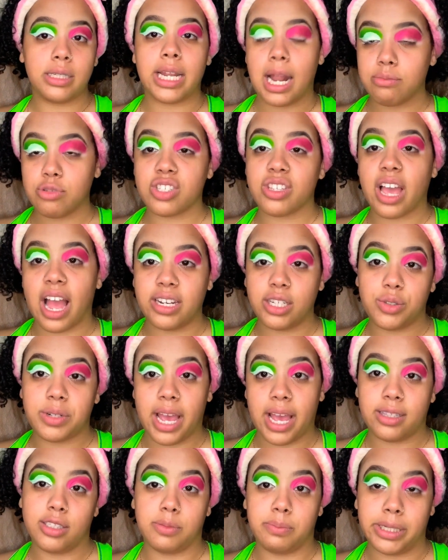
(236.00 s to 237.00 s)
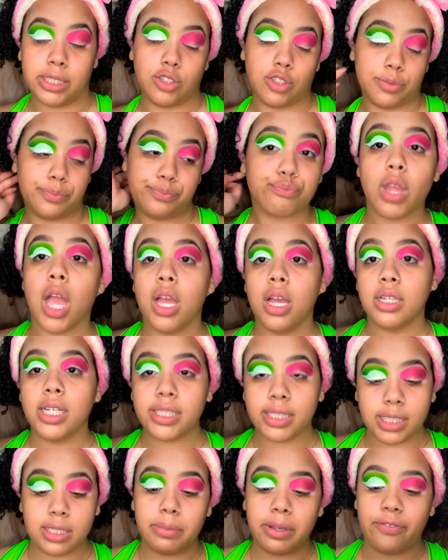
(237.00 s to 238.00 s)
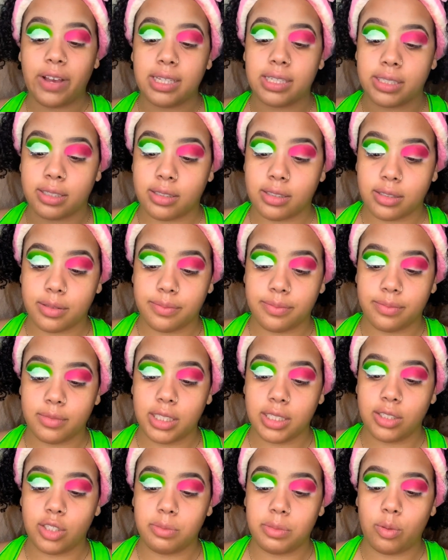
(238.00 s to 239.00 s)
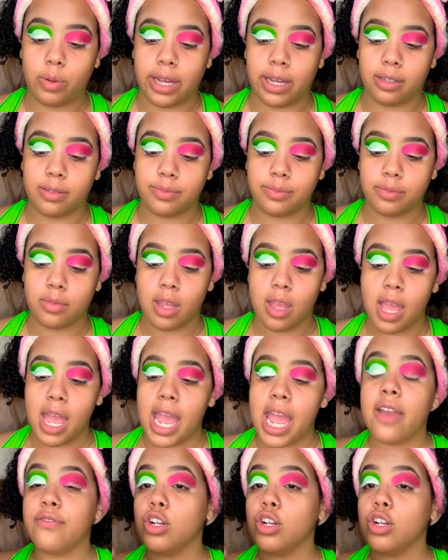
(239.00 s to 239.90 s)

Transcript: and I'm just like, I need you to add this bitch. Listen to me, fellas. Listen to me well. If